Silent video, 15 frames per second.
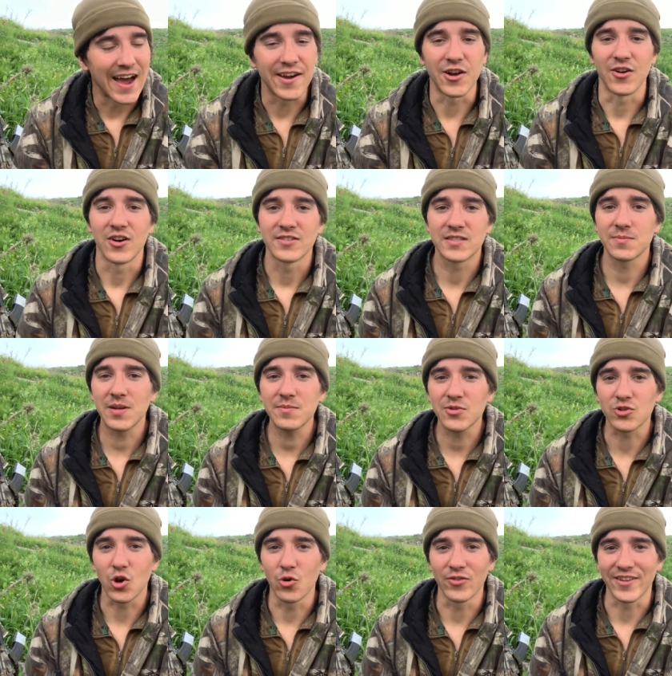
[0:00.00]
I know, sometimes
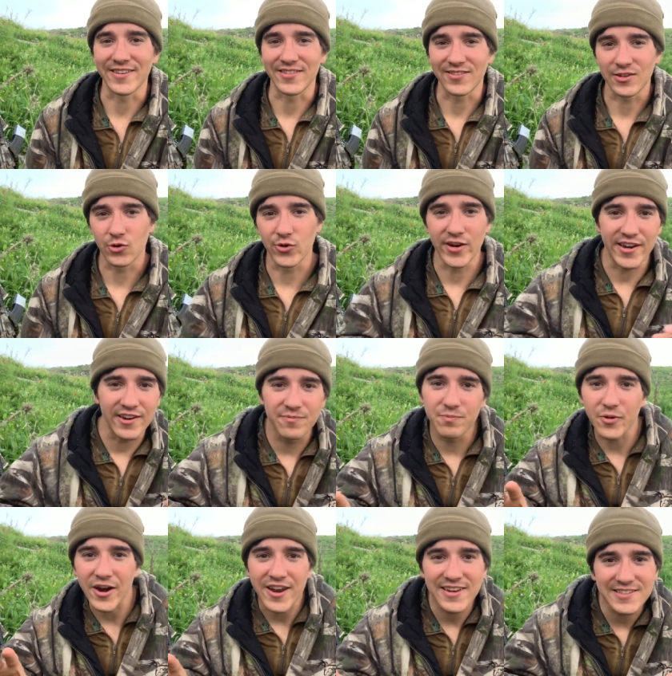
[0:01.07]
I'll go on like creative
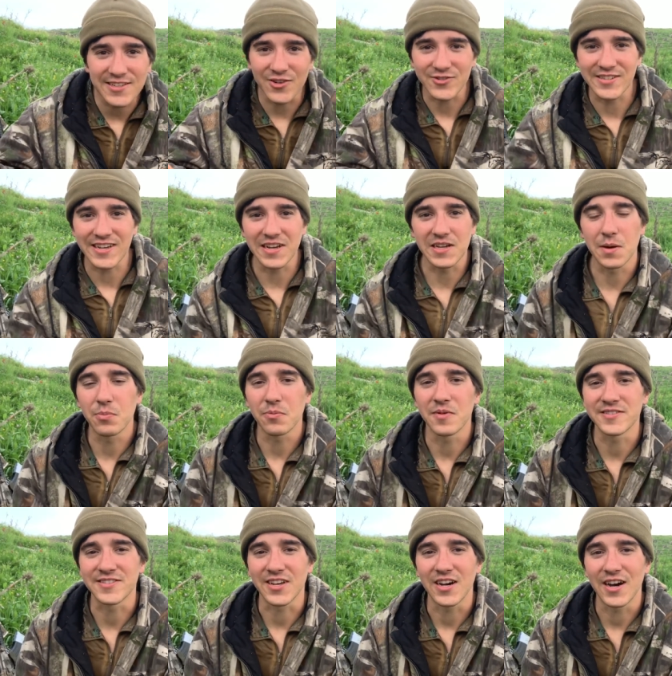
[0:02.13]
breaks and I'll take a couple
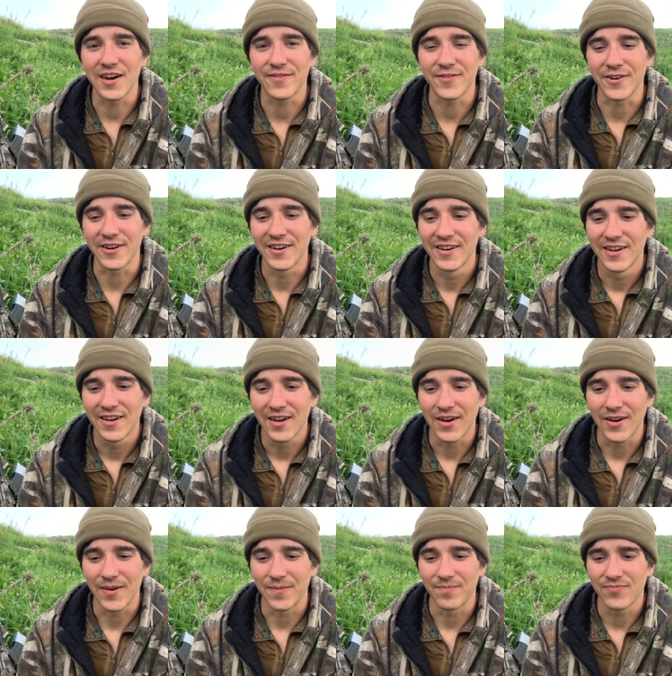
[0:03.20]
months off or
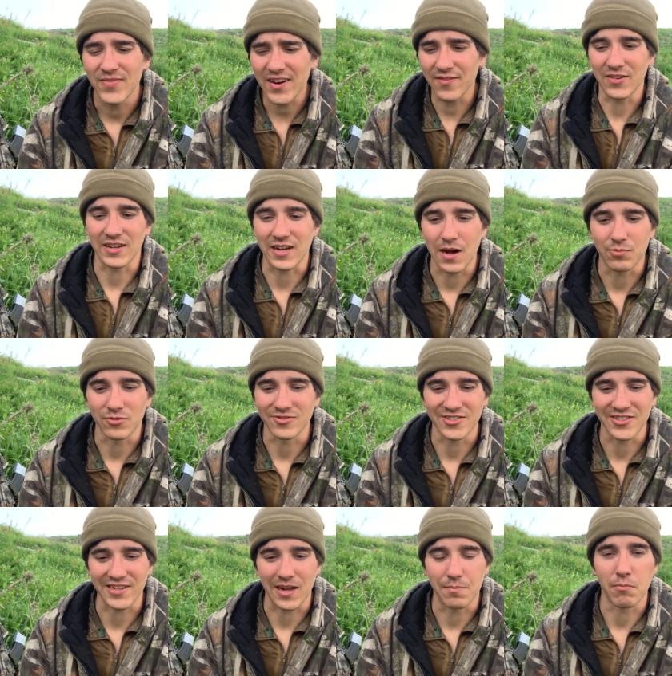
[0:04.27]
um, not even a couple,
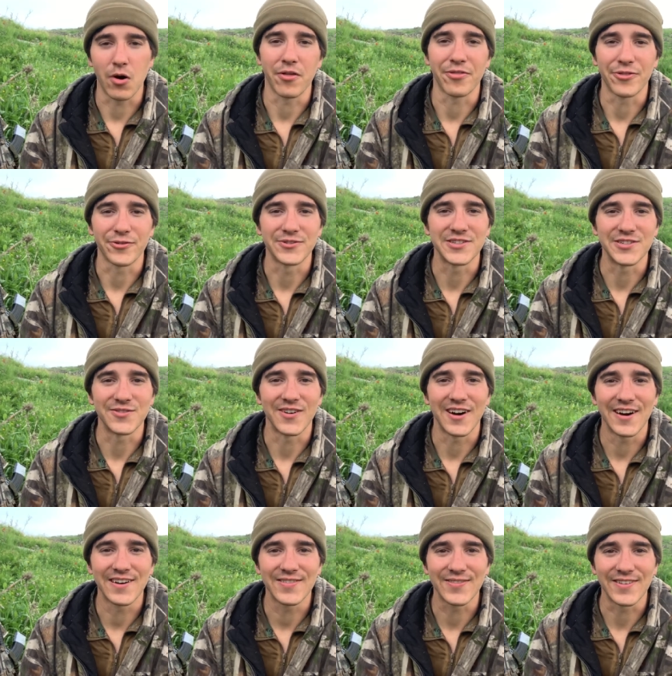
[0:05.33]
just like a month or two
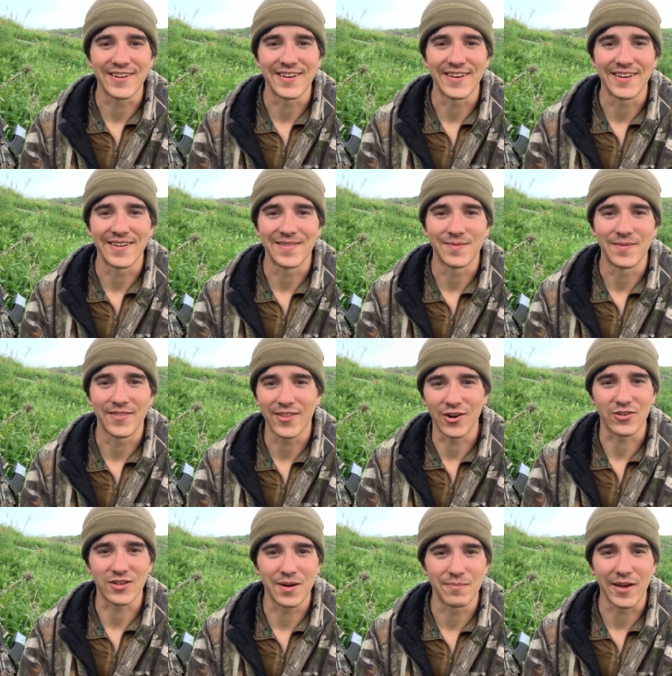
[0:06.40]
off, and um, then
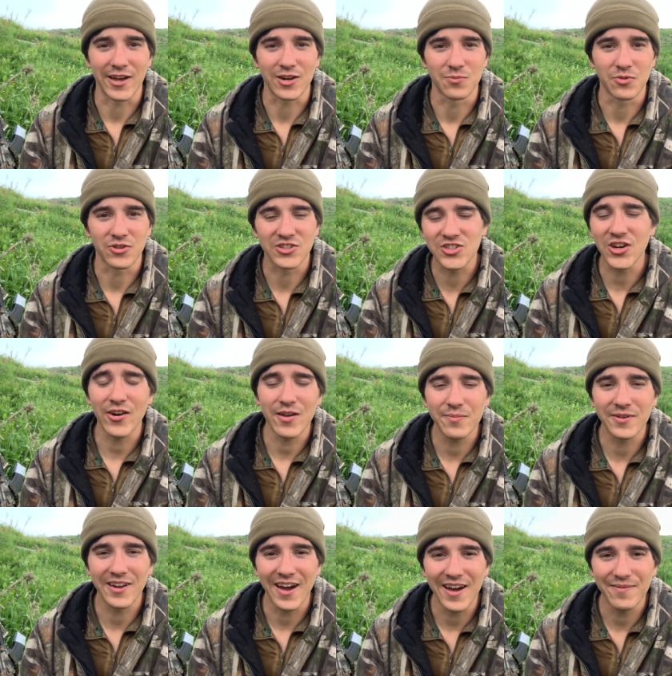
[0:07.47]
I'll come back and be like, sorry
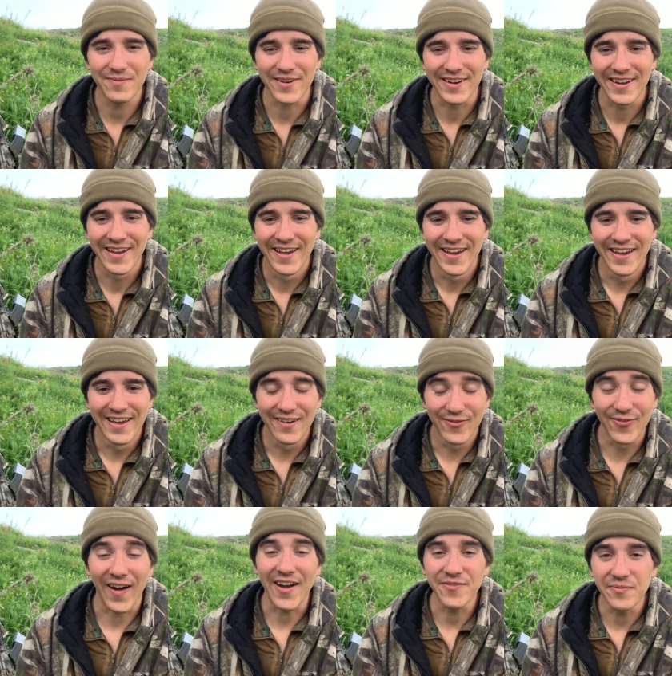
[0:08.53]
I've been gone, but
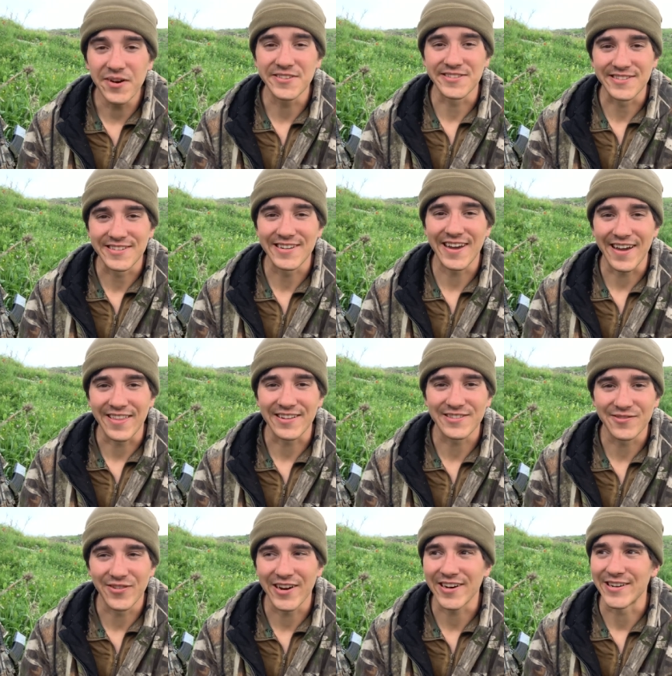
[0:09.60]
five months, yeah,
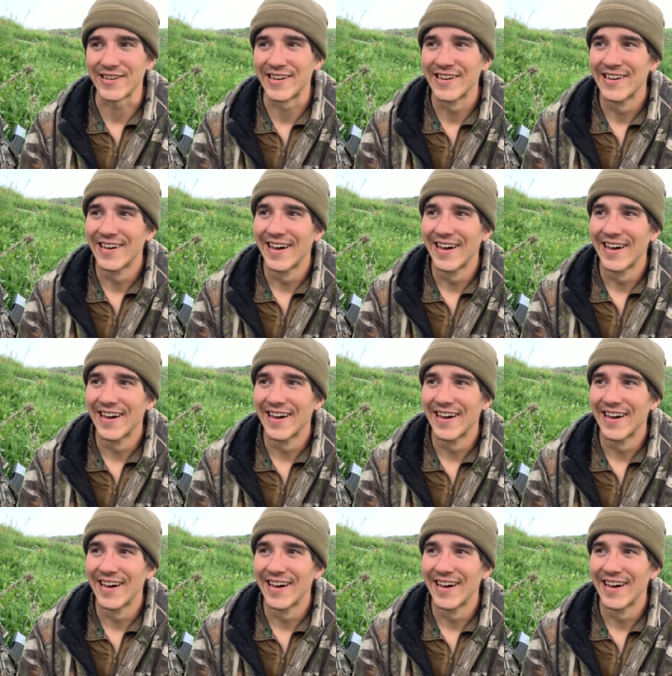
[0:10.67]
that's a record.